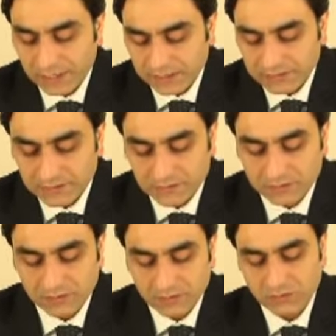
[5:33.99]
and
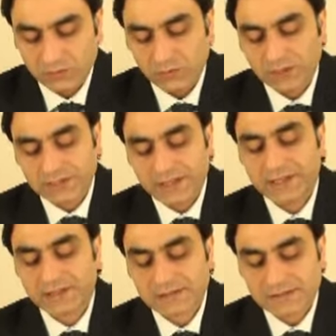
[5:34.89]
what
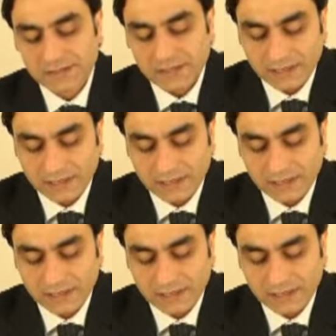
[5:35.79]
else?